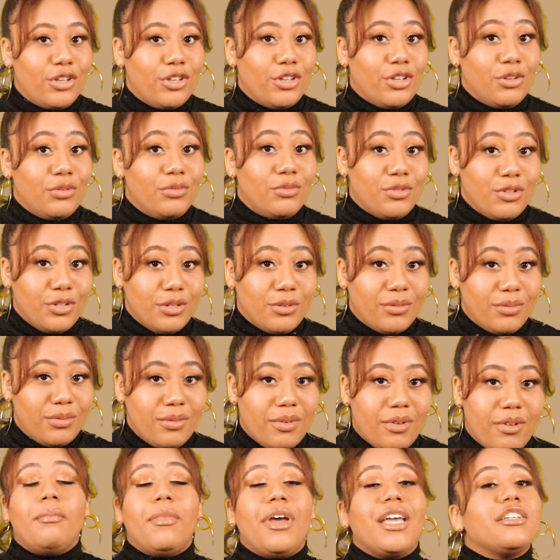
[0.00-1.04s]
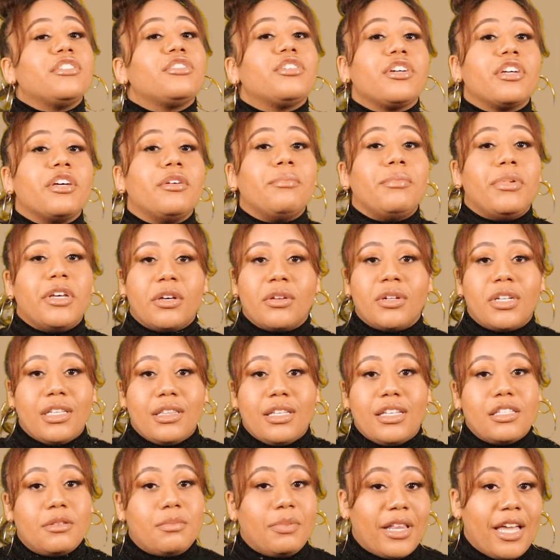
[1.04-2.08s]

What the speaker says: You do. Make sure you're building these